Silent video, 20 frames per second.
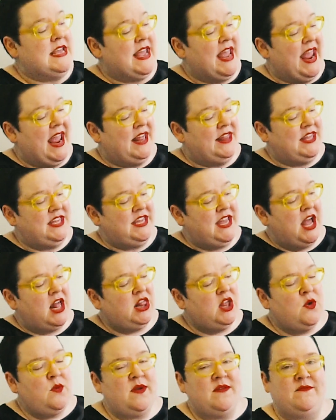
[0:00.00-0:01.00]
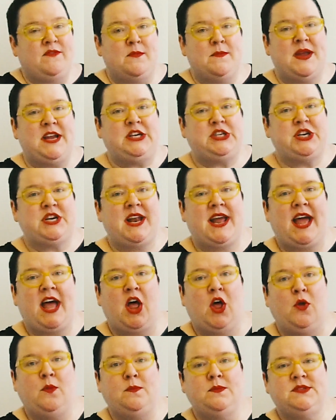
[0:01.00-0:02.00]
and the yellow information
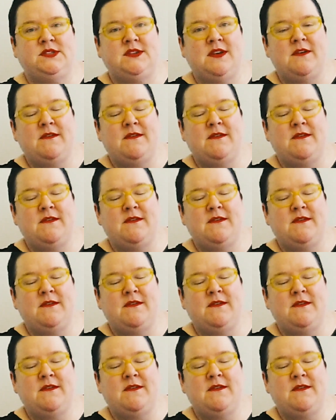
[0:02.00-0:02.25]
helps